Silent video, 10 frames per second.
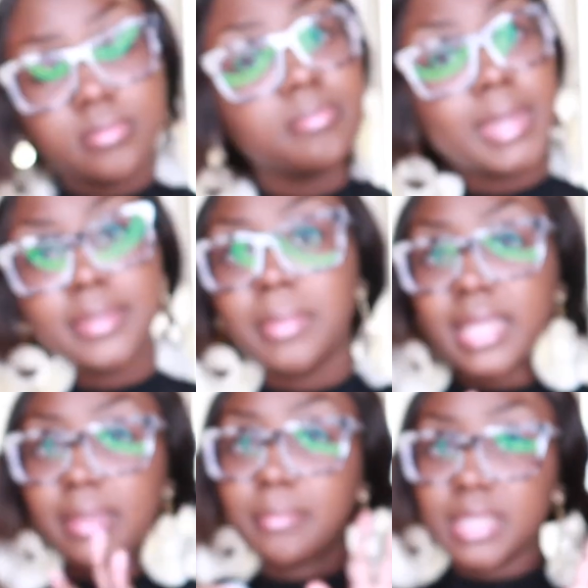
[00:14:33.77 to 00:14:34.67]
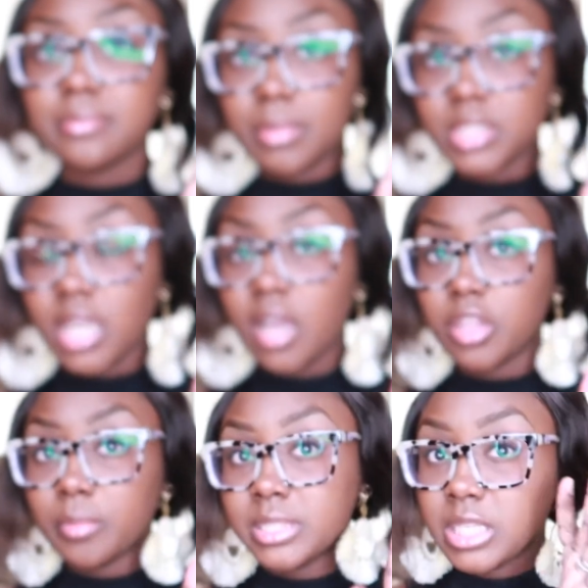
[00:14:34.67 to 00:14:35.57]
my my my, my
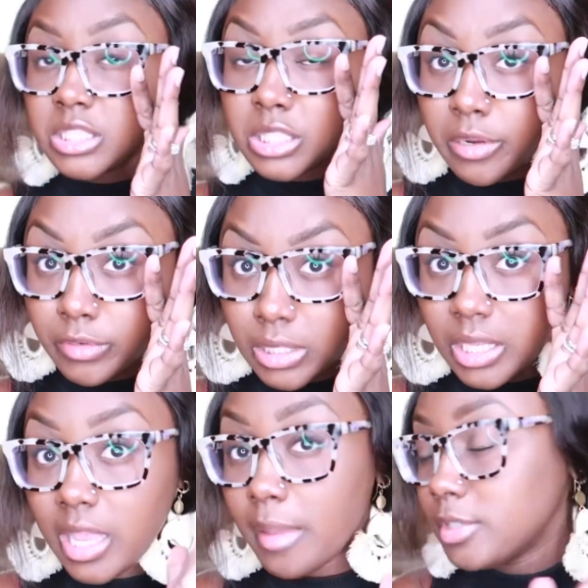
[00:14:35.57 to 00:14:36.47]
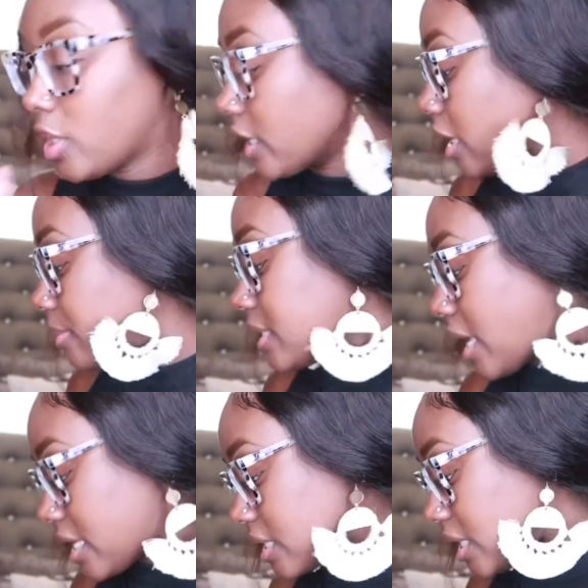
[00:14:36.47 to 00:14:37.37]
toddler be touching everything. Y'all be trying to keep his
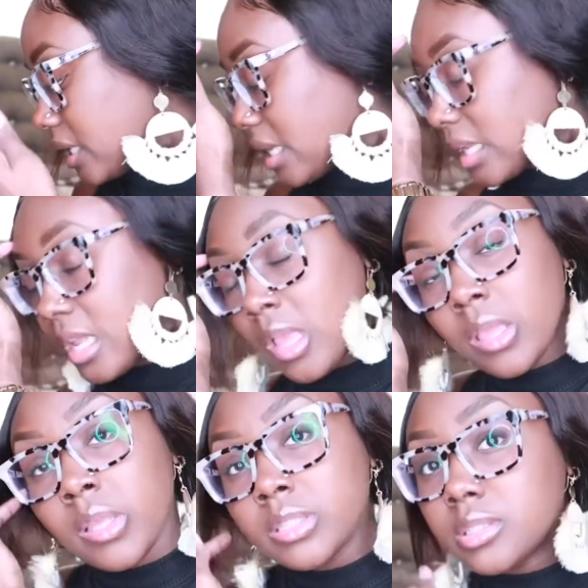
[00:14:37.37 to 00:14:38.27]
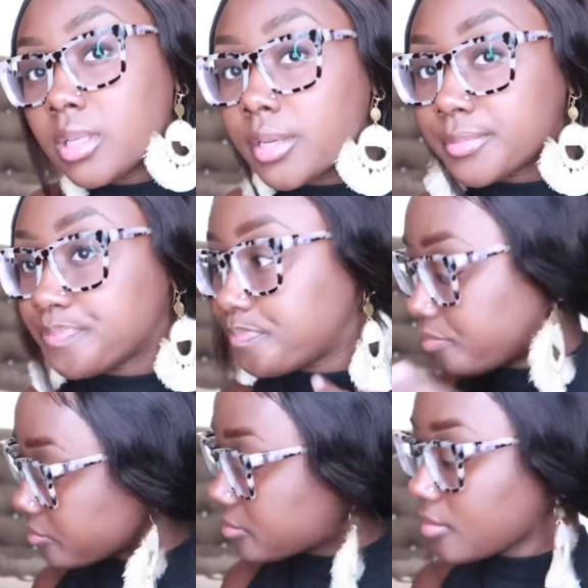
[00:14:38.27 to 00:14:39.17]
hands clean. So
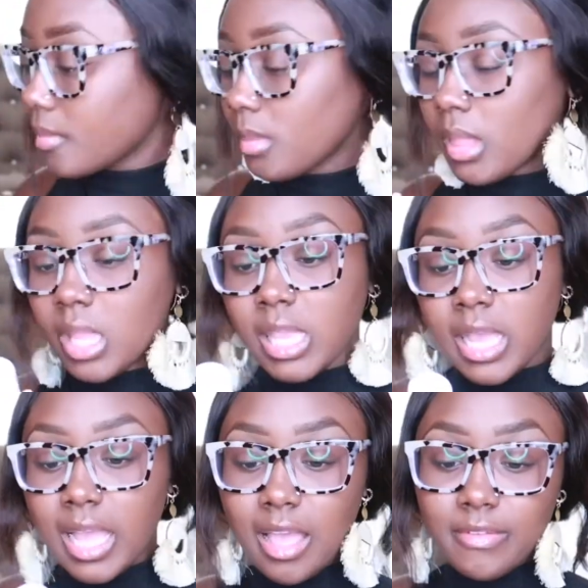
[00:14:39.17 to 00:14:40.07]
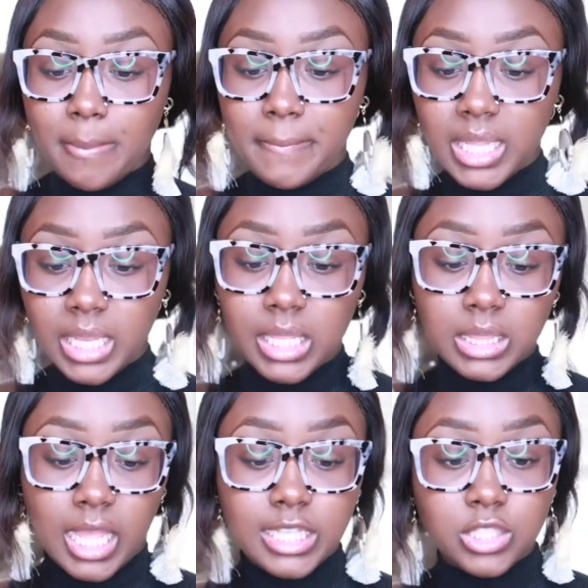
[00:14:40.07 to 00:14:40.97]
yeah, I have a mini
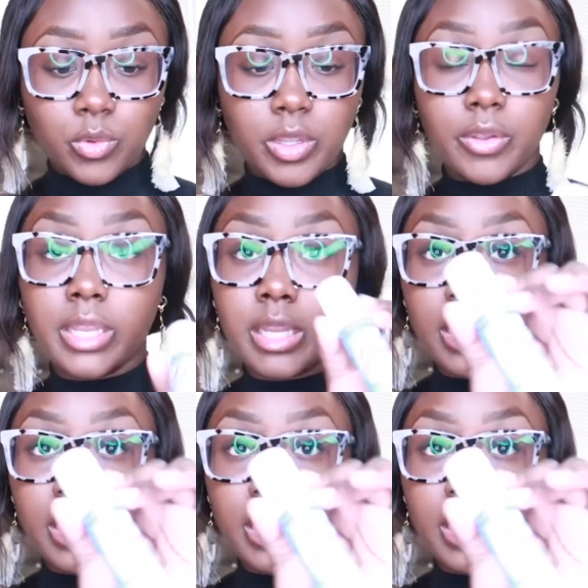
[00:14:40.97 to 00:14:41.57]
Lysol in